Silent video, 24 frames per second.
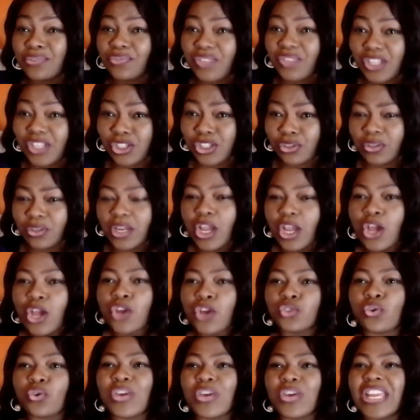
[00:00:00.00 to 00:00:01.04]
vision.
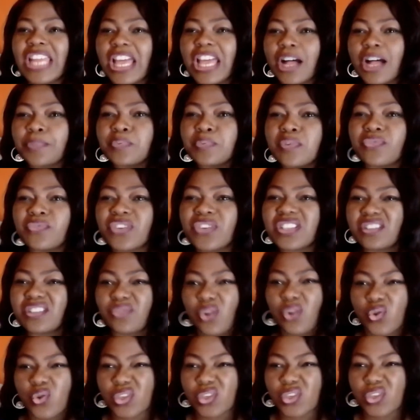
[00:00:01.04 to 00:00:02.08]
So it helped me, first
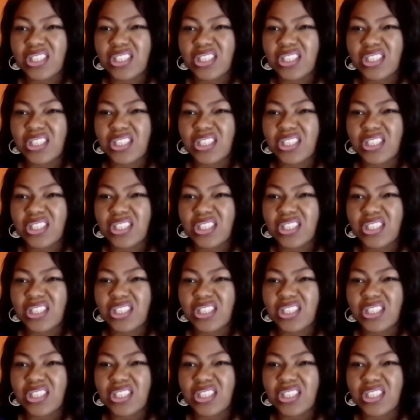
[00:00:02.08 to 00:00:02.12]
of all,